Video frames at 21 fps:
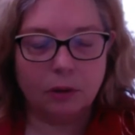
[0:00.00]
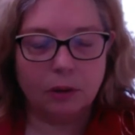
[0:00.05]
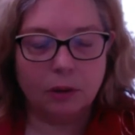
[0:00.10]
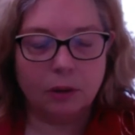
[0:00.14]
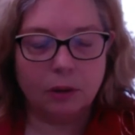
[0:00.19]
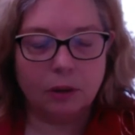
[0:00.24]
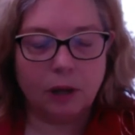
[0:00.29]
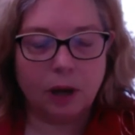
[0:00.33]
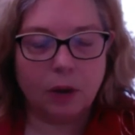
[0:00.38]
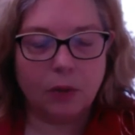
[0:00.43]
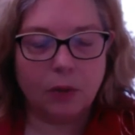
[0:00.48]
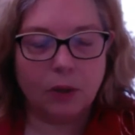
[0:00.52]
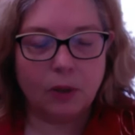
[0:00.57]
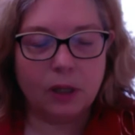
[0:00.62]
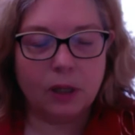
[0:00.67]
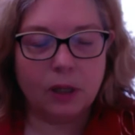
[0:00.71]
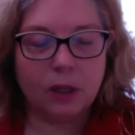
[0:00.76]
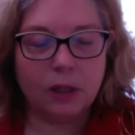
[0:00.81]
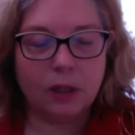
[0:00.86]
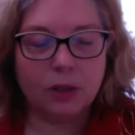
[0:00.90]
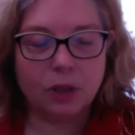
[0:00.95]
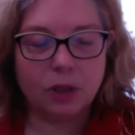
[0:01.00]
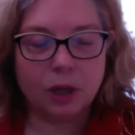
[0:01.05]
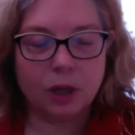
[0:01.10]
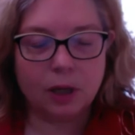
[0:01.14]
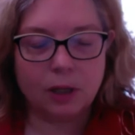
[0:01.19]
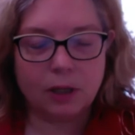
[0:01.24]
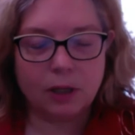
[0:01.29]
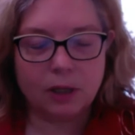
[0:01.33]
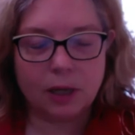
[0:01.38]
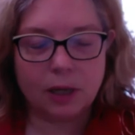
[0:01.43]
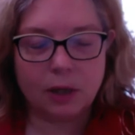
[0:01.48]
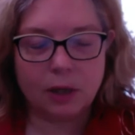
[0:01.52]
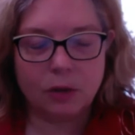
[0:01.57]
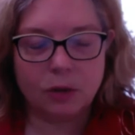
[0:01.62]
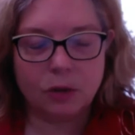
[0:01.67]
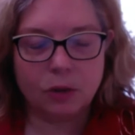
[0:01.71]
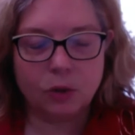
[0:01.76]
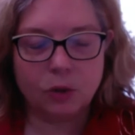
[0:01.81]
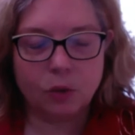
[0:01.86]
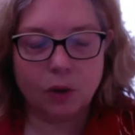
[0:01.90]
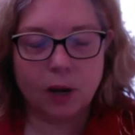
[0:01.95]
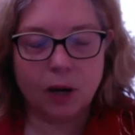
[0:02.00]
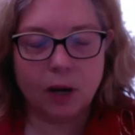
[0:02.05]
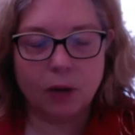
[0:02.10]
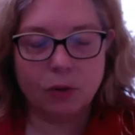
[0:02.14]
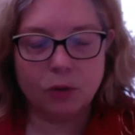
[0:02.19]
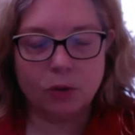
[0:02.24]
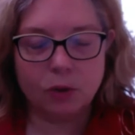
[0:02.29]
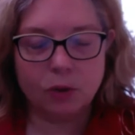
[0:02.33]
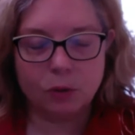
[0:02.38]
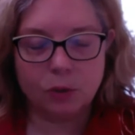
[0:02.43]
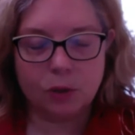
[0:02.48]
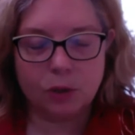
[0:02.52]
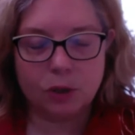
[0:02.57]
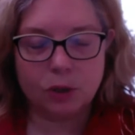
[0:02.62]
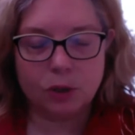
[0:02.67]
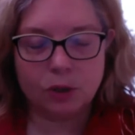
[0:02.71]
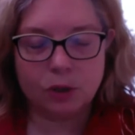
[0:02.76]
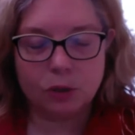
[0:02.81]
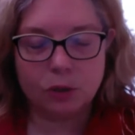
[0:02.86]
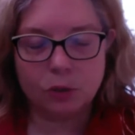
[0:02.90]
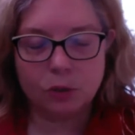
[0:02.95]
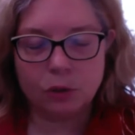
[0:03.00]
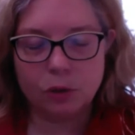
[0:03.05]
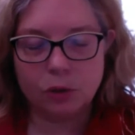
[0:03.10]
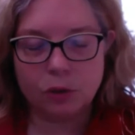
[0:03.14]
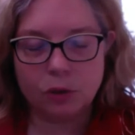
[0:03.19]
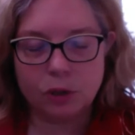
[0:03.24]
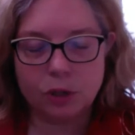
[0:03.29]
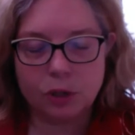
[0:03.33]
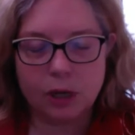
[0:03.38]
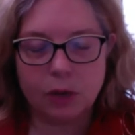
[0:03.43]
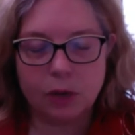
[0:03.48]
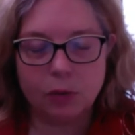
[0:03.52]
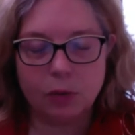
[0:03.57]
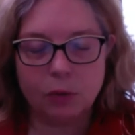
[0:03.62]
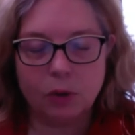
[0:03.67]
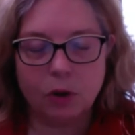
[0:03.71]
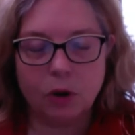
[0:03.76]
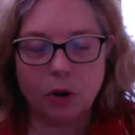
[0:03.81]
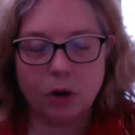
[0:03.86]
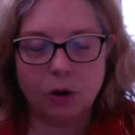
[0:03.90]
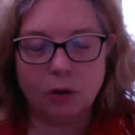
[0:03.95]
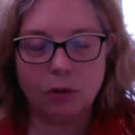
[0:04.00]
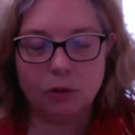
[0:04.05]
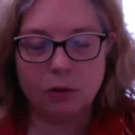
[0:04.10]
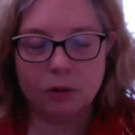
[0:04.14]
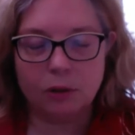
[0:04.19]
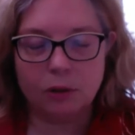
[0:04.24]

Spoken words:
allowing each exhale to ground you into her sacred heart.